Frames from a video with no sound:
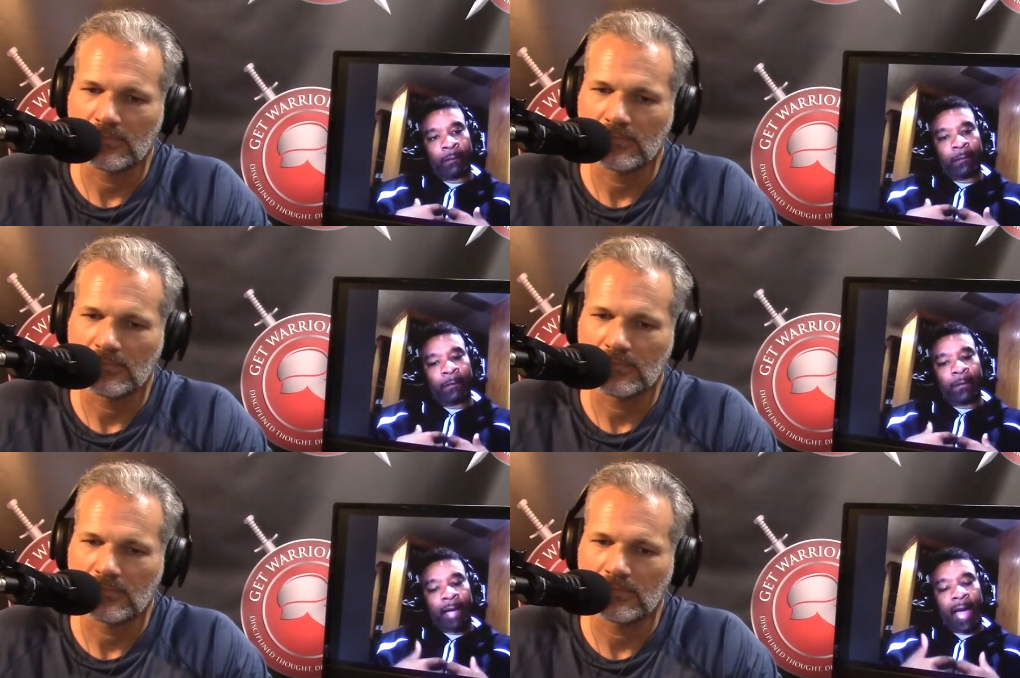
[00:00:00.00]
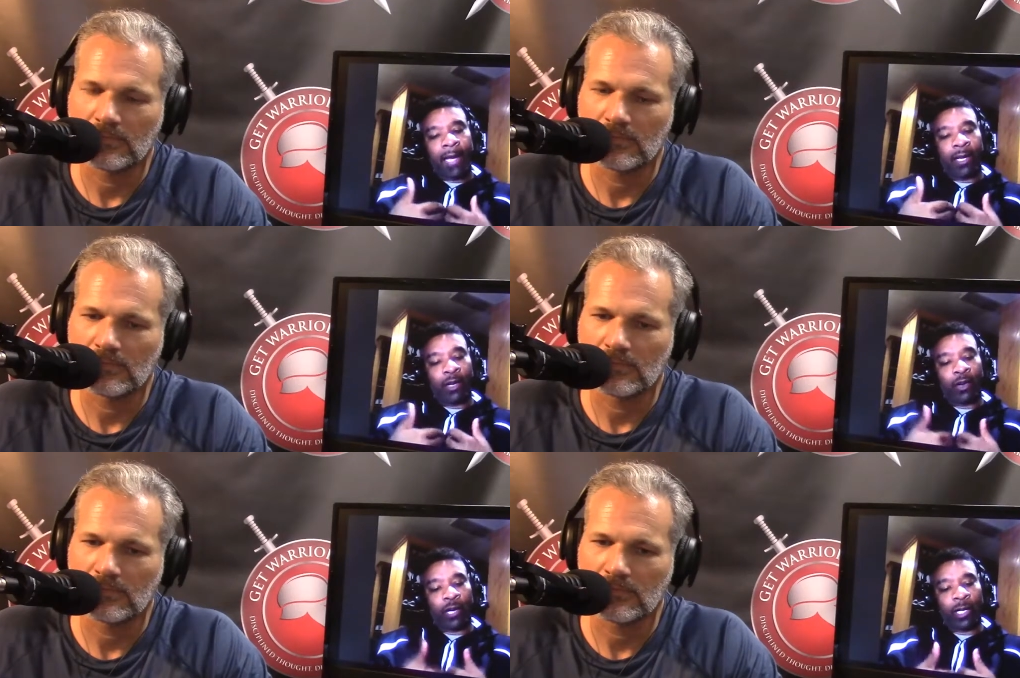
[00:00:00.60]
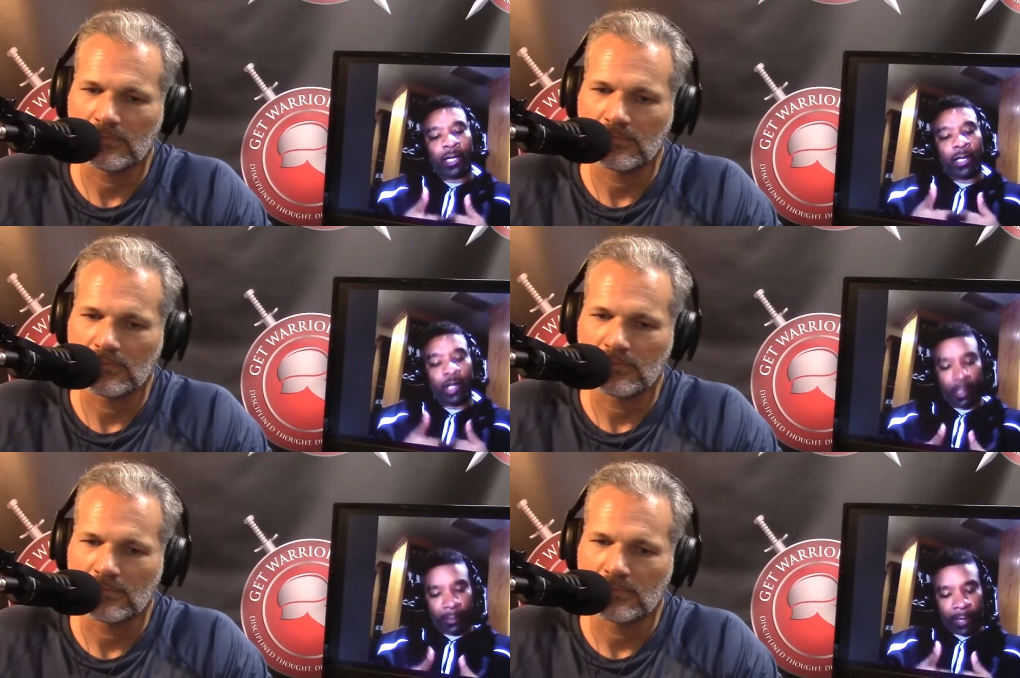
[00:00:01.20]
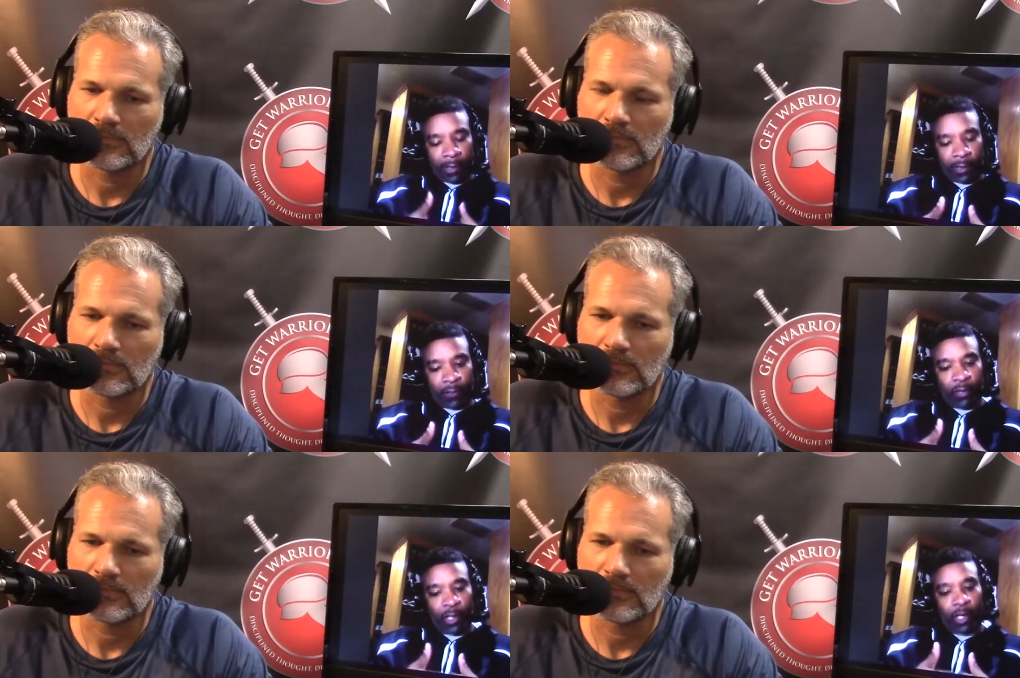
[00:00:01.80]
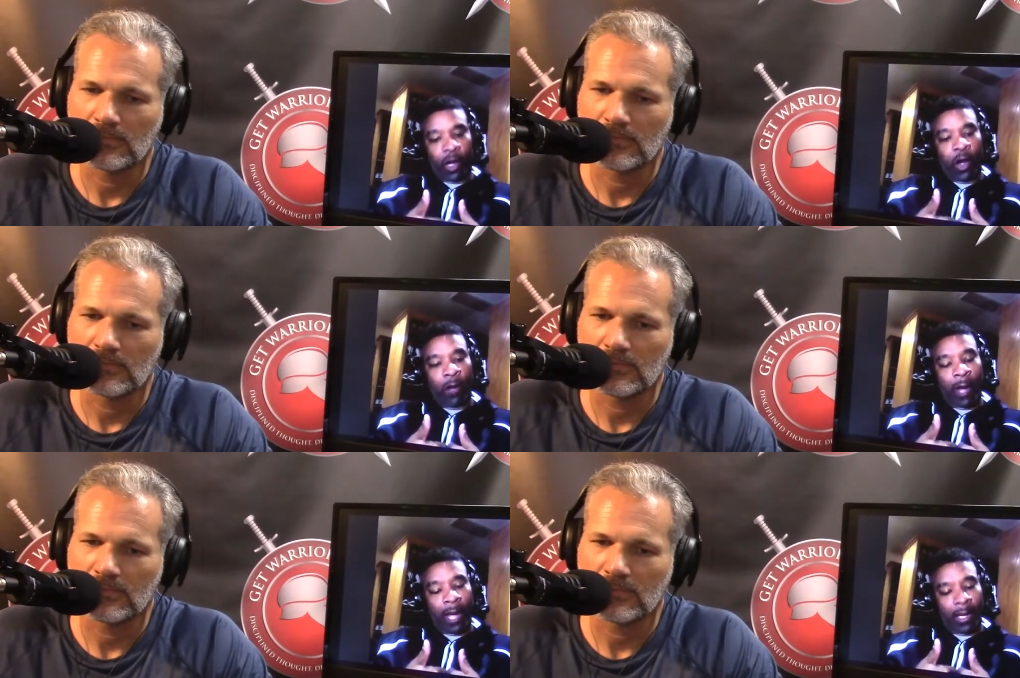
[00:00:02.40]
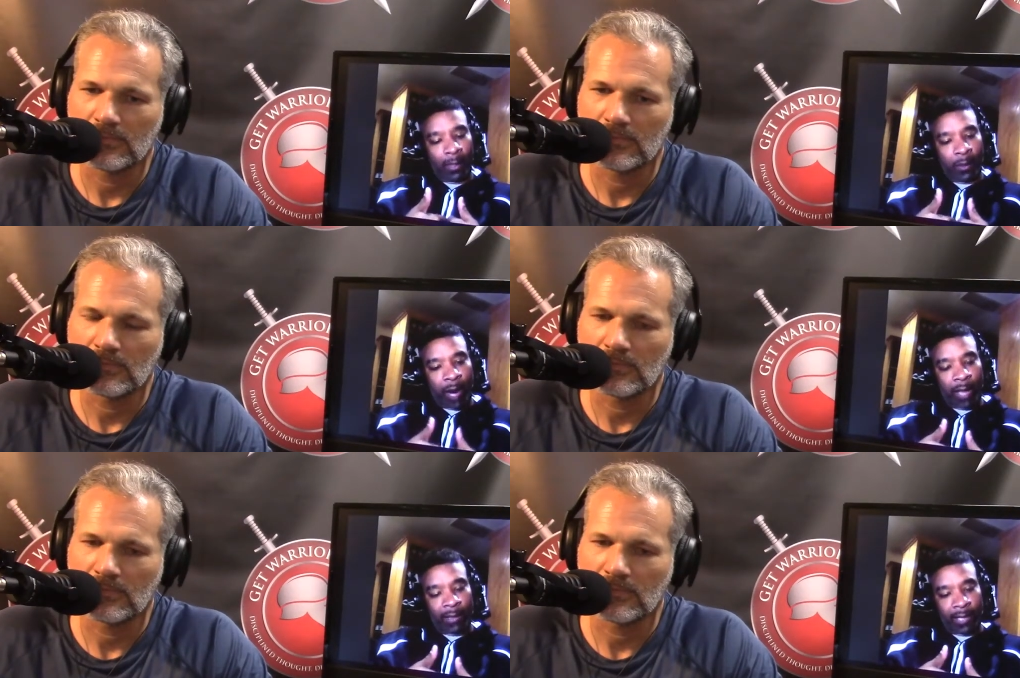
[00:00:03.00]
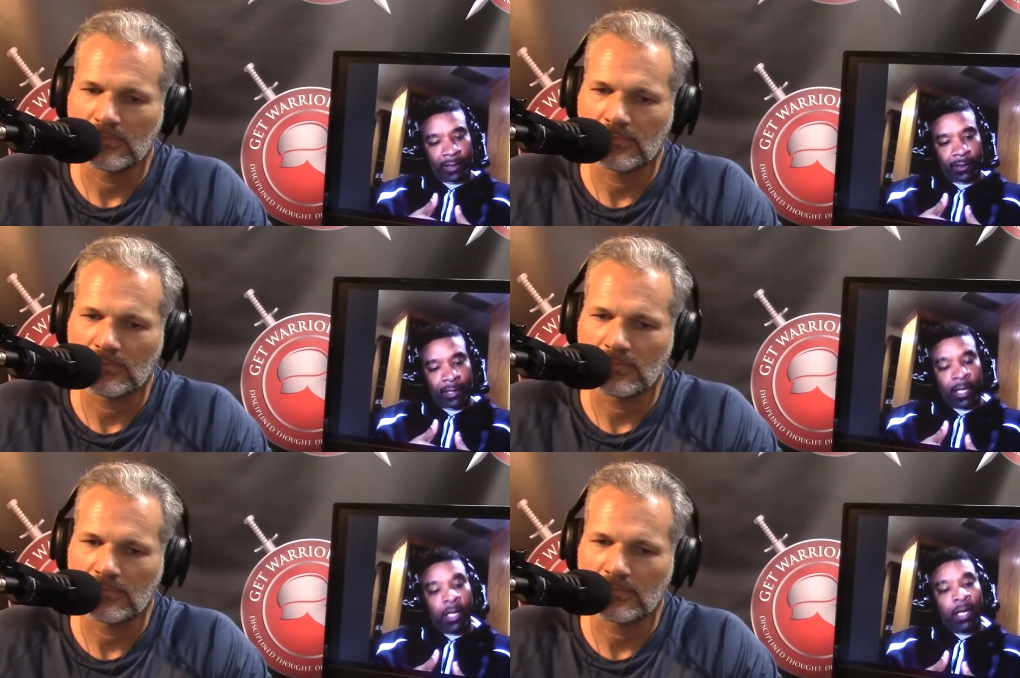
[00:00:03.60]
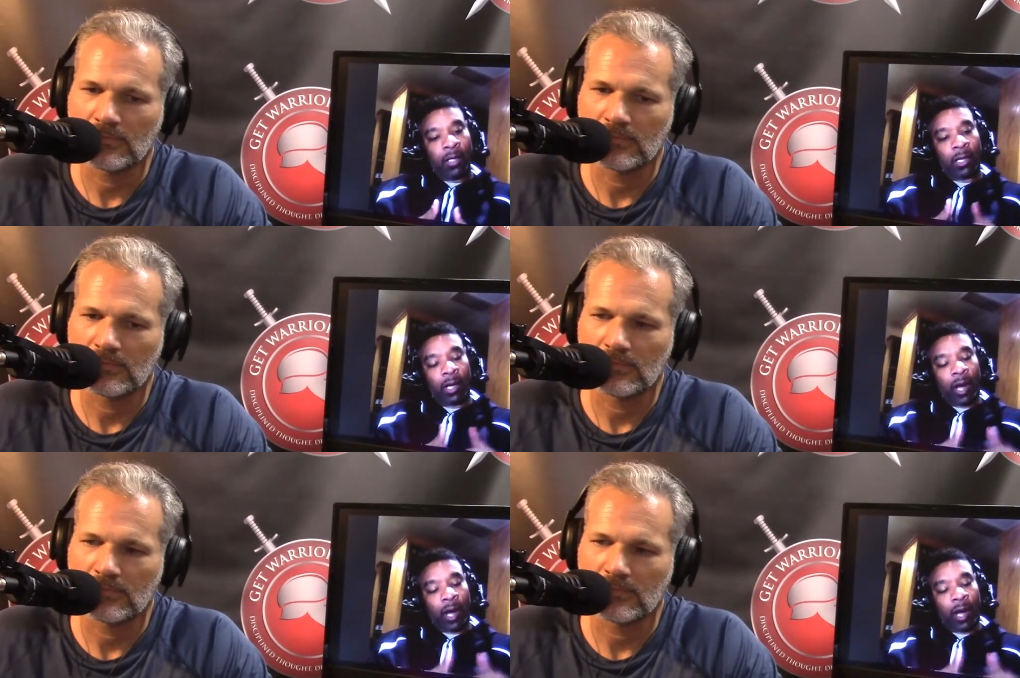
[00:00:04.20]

Speaker 1: I need to critically look at myself, look at all my uh, processes, look at all, look at